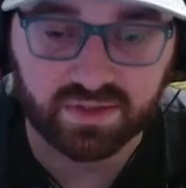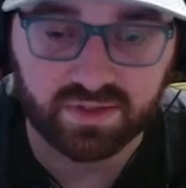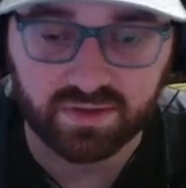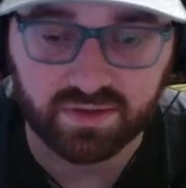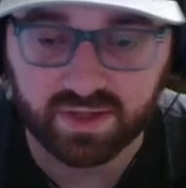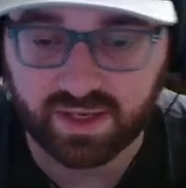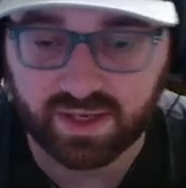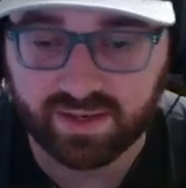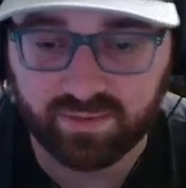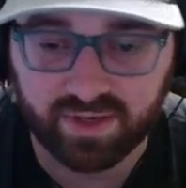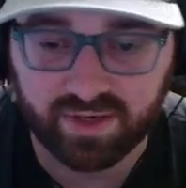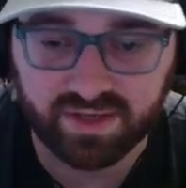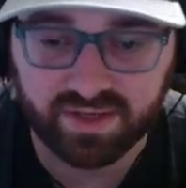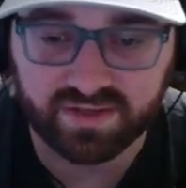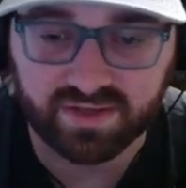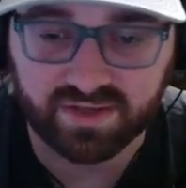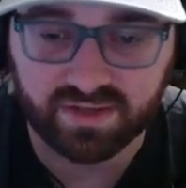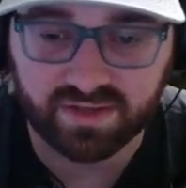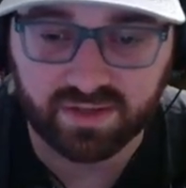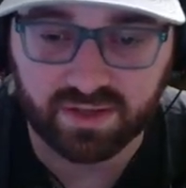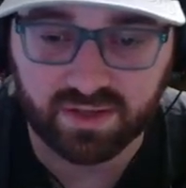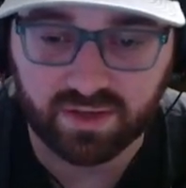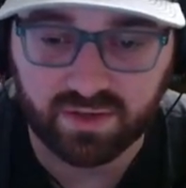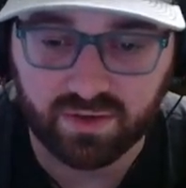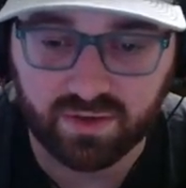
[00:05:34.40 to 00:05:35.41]
let anybody tell
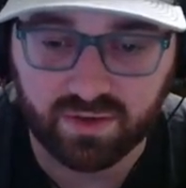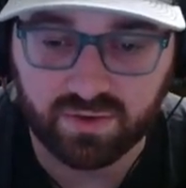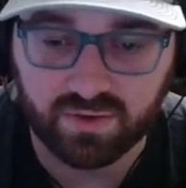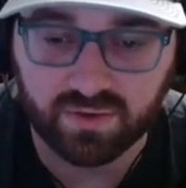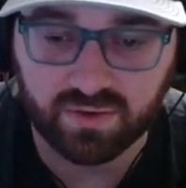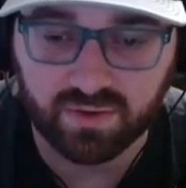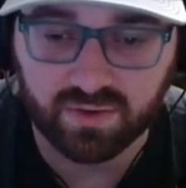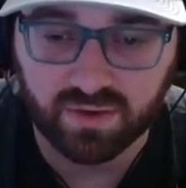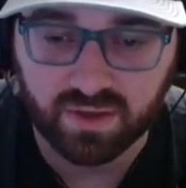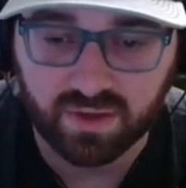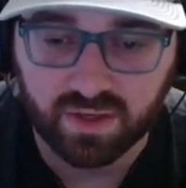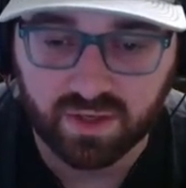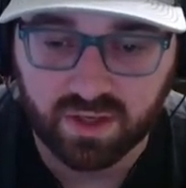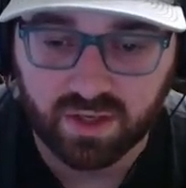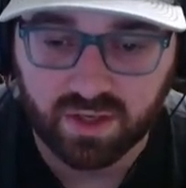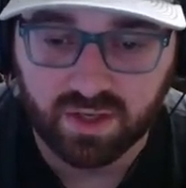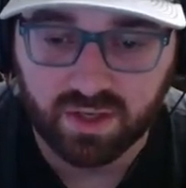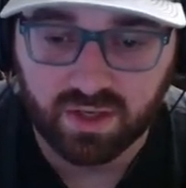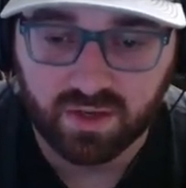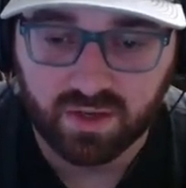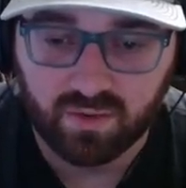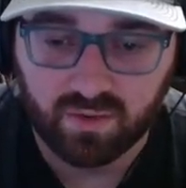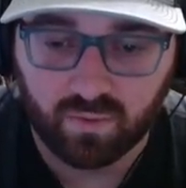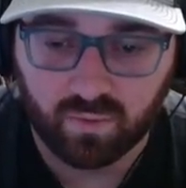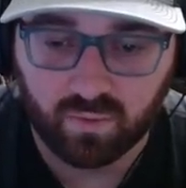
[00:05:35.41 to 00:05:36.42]
you
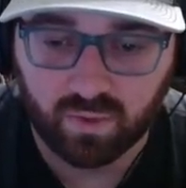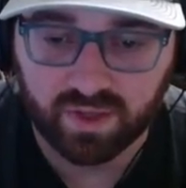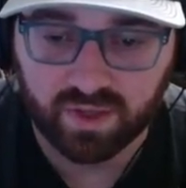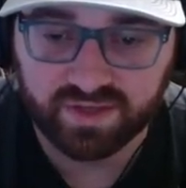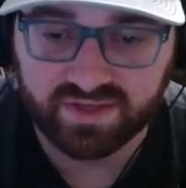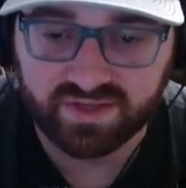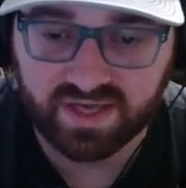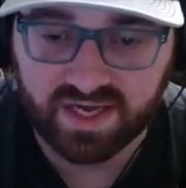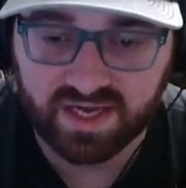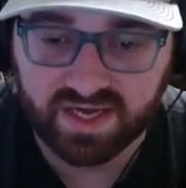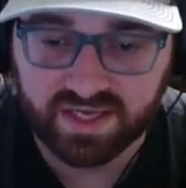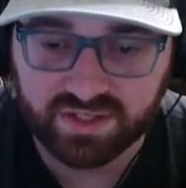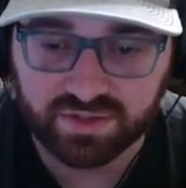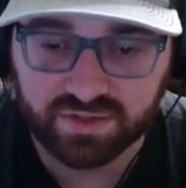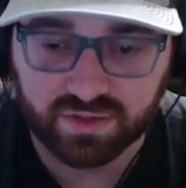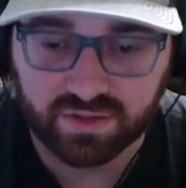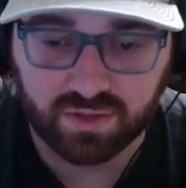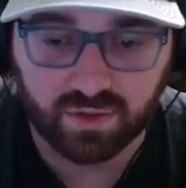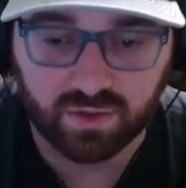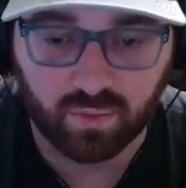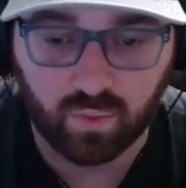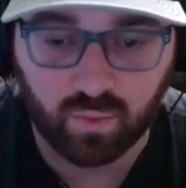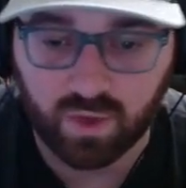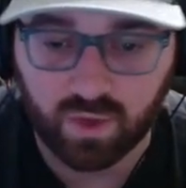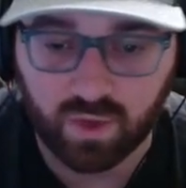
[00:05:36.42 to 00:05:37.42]
what
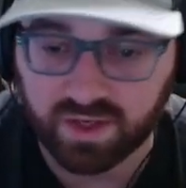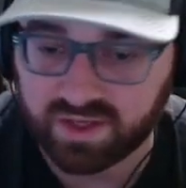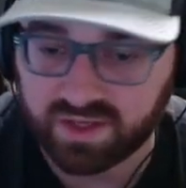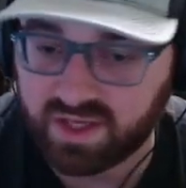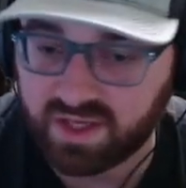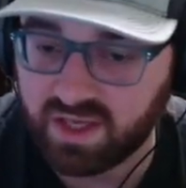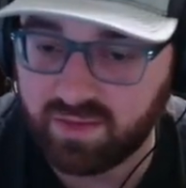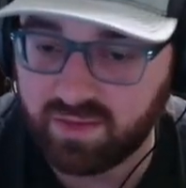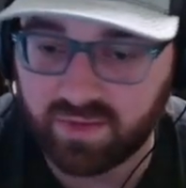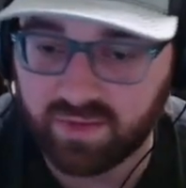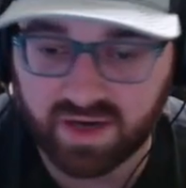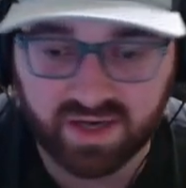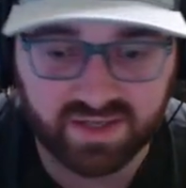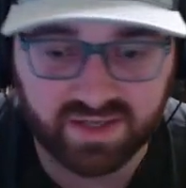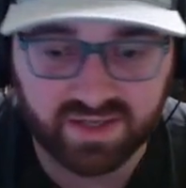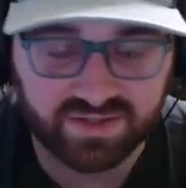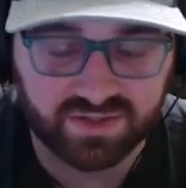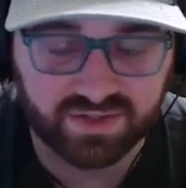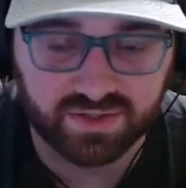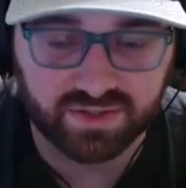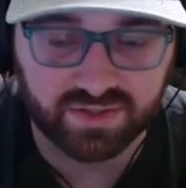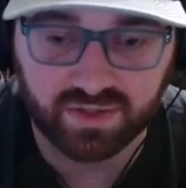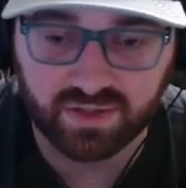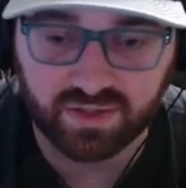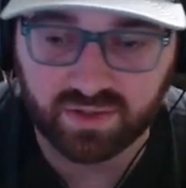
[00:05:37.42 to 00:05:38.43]
what keybinds are
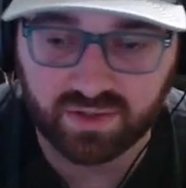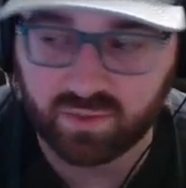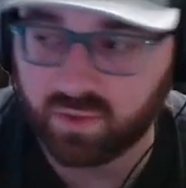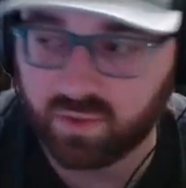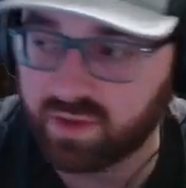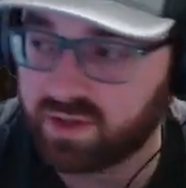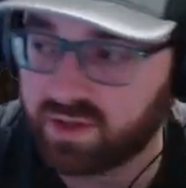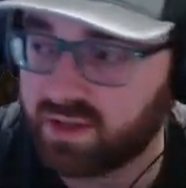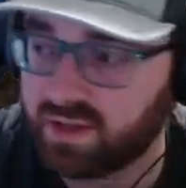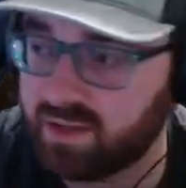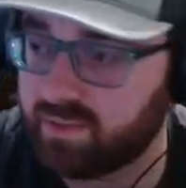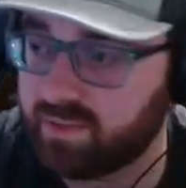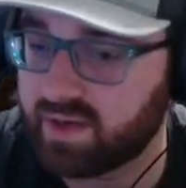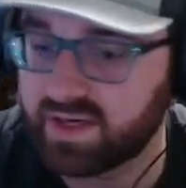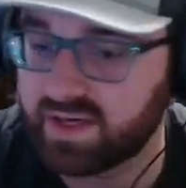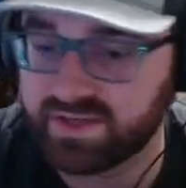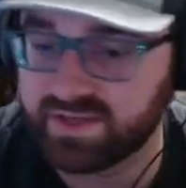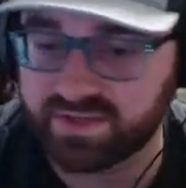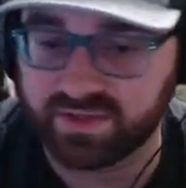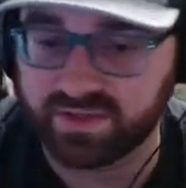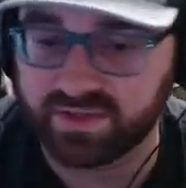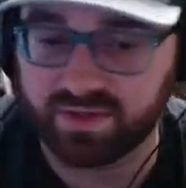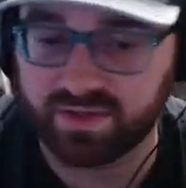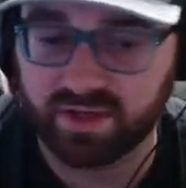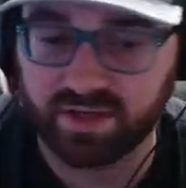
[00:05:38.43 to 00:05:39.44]
good, what keybinds are
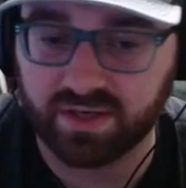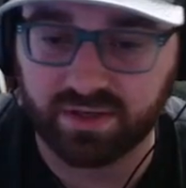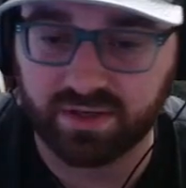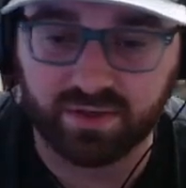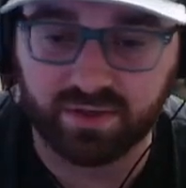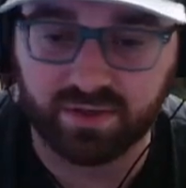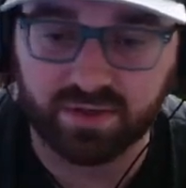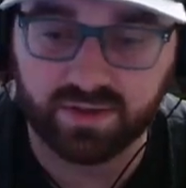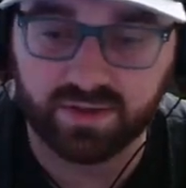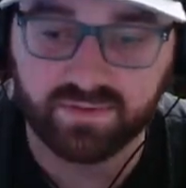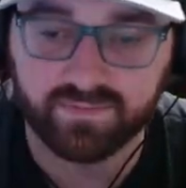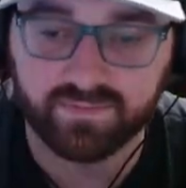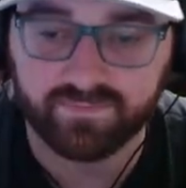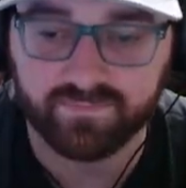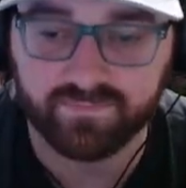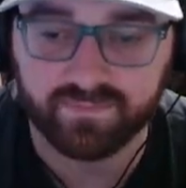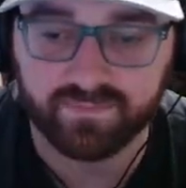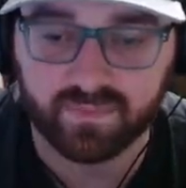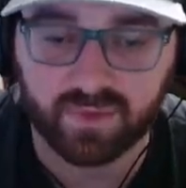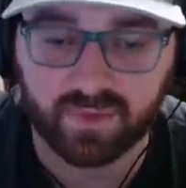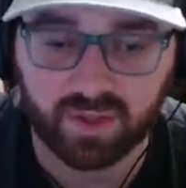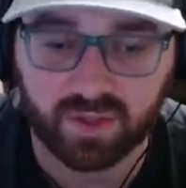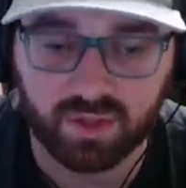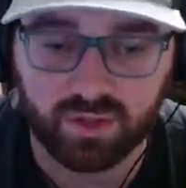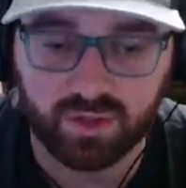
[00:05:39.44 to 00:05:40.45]
not good.
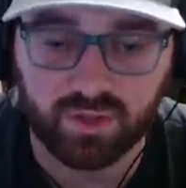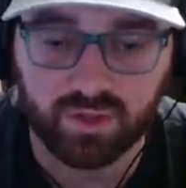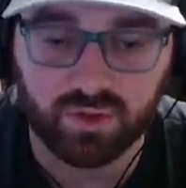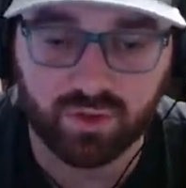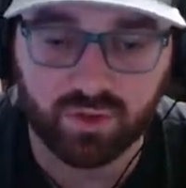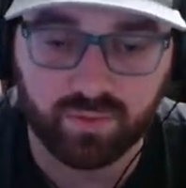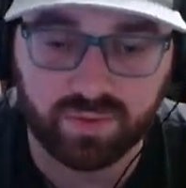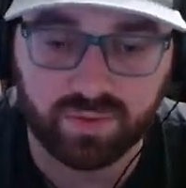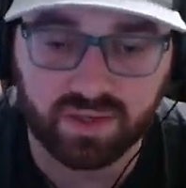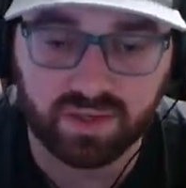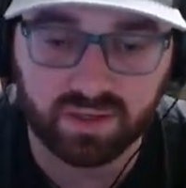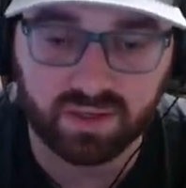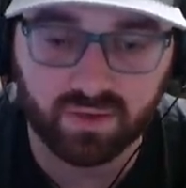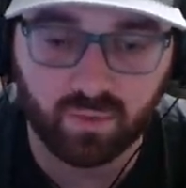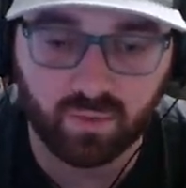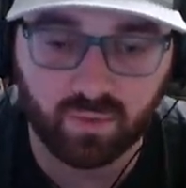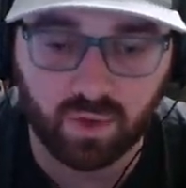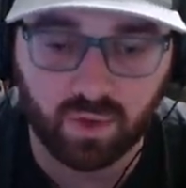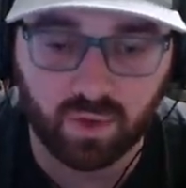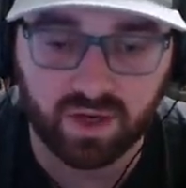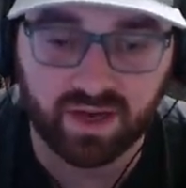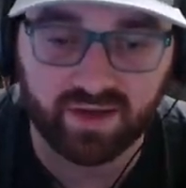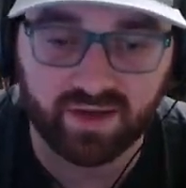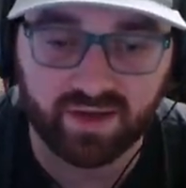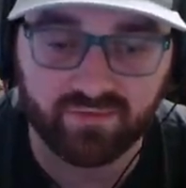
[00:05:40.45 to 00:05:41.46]
You pick
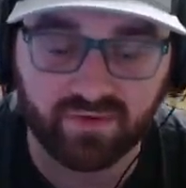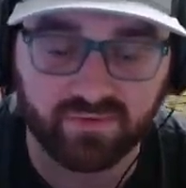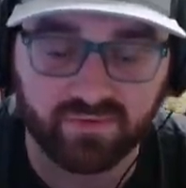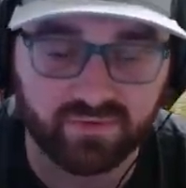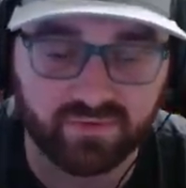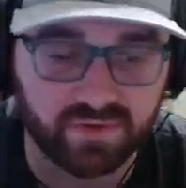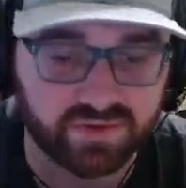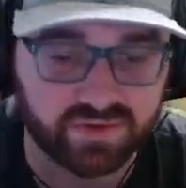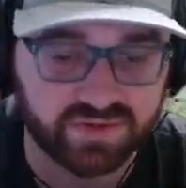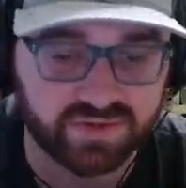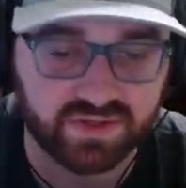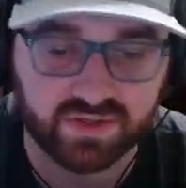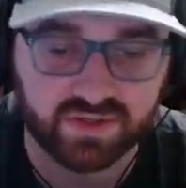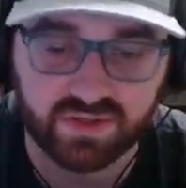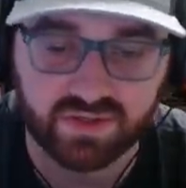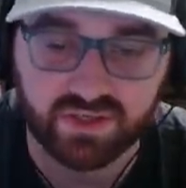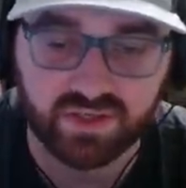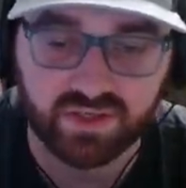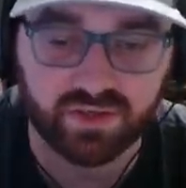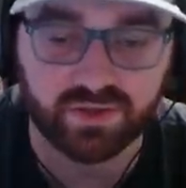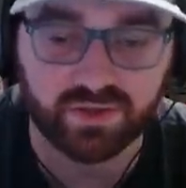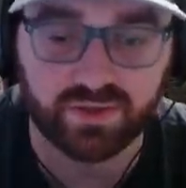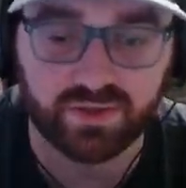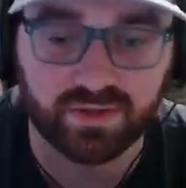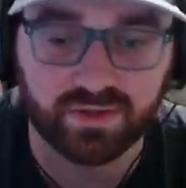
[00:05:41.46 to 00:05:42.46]
whatever feels good to you.